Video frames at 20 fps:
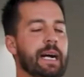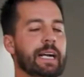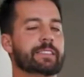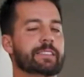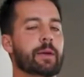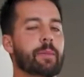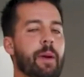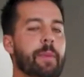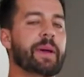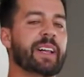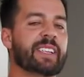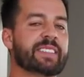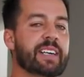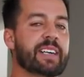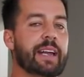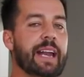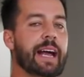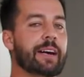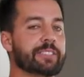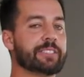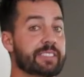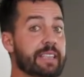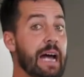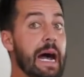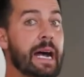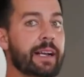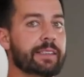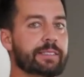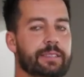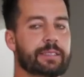I take my Peloton
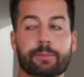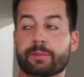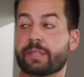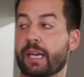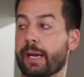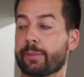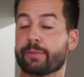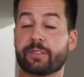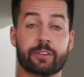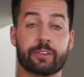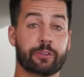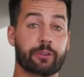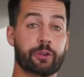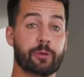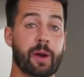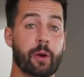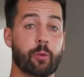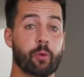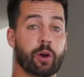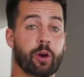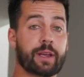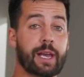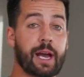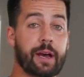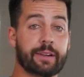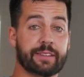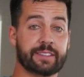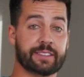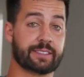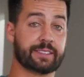outside sometimes and just do my workout
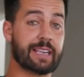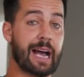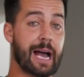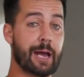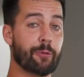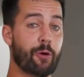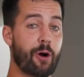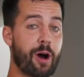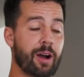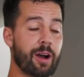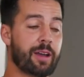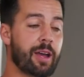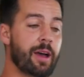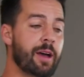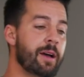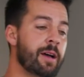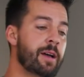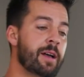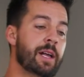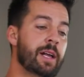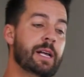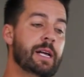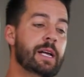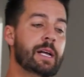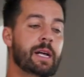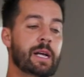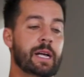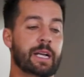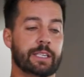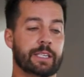on the sidewalk.
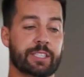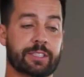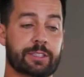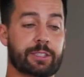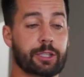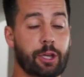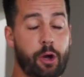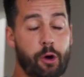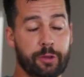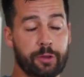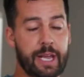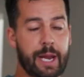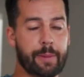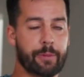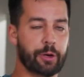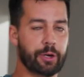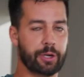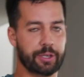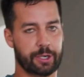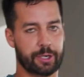Just so the whole neighborhood